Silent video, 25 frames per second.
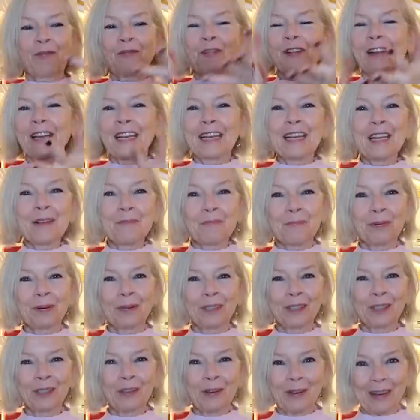Philippe,
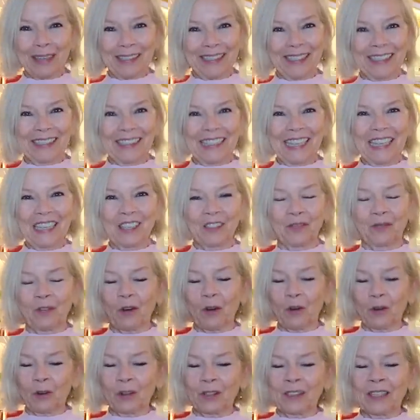who edits these
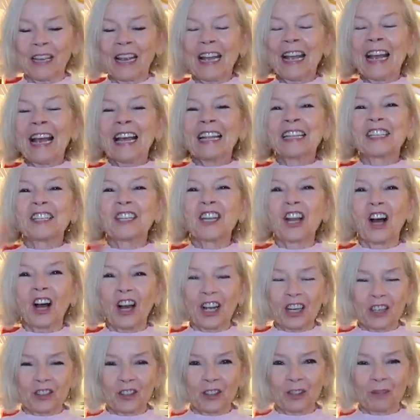vlogs,
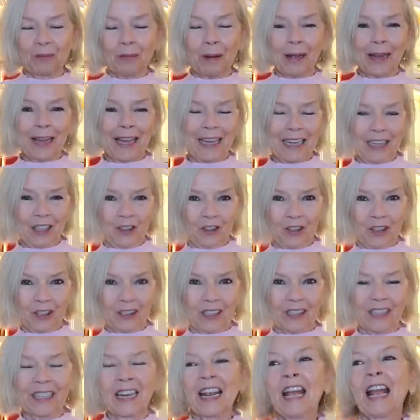Nigel, my
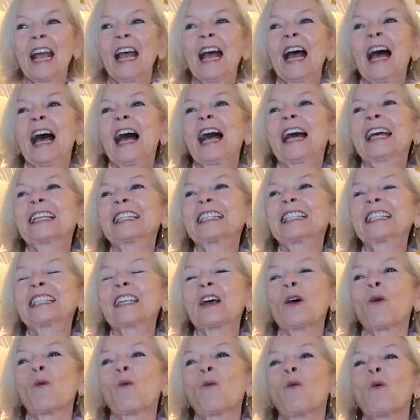agent.
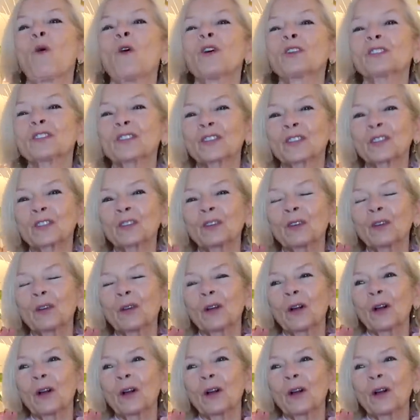And what's,